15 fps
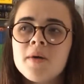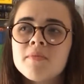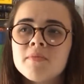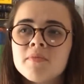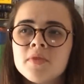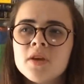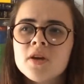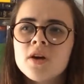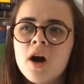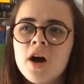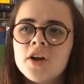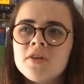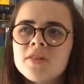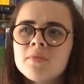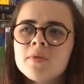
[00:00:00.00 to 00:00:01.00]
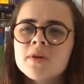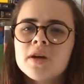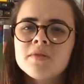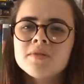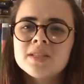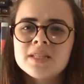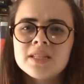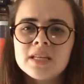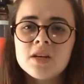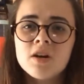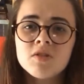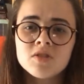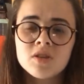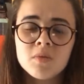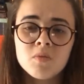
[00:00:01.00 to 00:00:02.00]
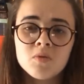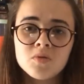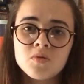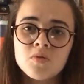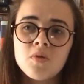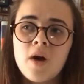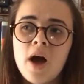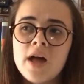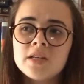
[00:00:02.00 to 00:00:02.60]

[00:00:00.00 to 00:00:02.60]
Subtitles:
I know that we're going to see young Dumbledore,